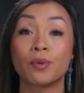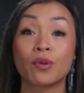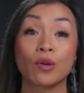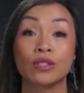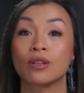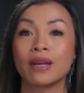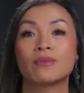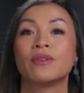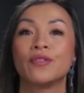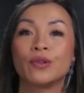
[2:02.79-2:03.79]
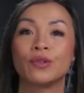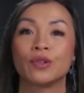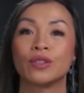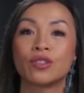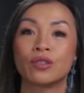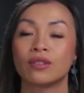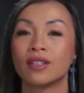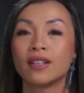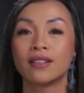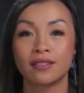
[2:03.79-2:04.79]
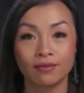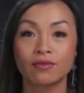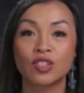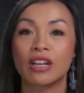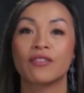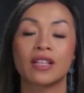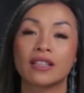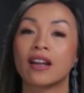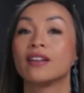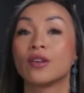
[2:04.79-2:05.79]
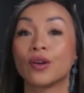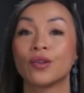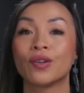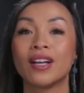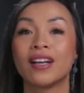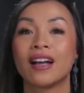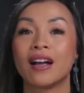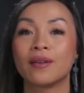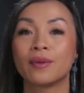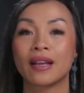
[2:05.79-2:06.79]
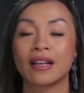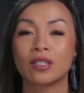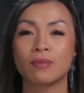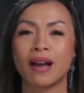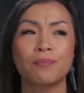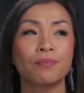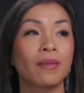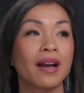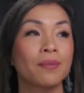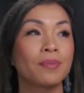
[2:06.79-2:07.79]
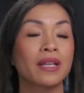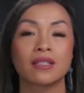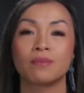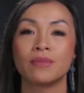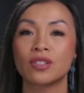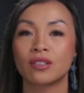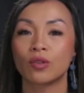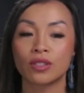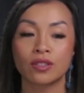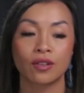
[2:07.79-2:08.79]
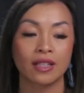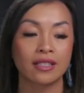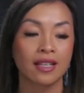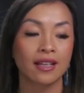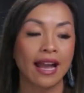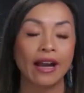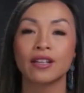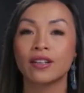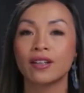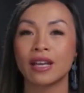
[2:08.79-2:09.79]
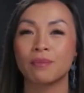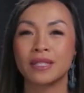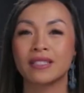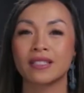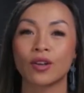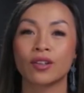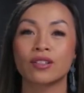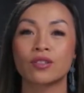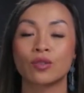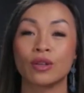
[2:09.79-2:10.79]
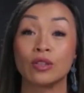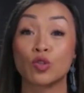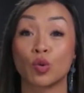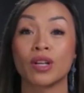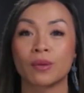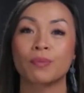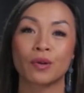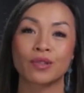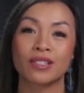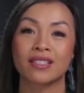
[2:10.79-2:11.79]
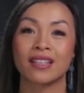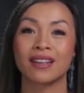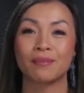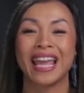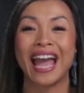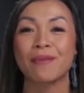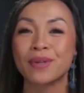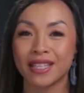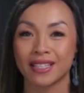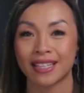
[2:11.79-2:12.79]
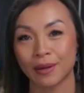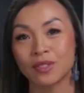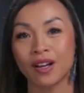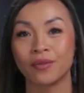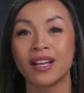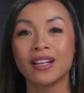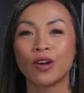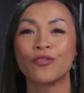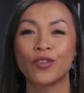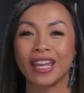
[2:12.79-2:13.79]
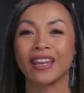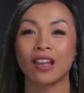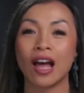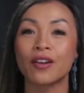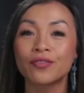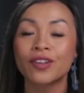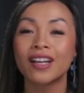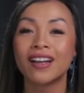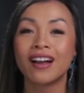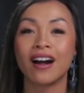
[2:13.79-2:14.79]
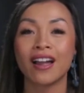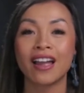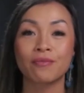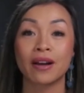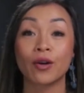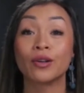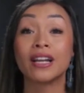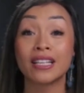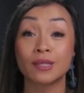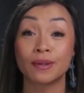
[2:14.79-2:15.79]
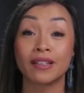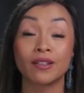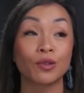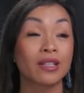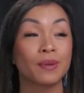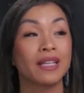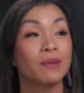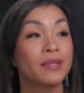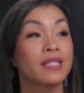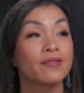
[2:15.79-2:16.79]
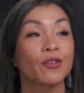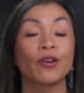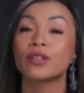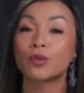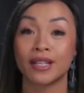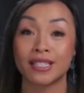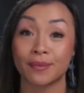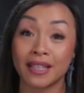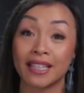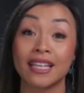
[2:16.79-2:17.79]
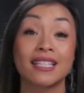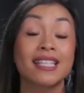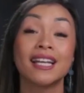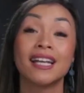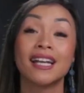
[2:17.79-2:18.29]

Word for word: a book also makes me feel good to share everything that I know. Because my my biggest mission also is how do you get business owners to enjoy the process and be happy at the same time, not forget life. Yeah. I have my own husband who has been in business for over 20 something years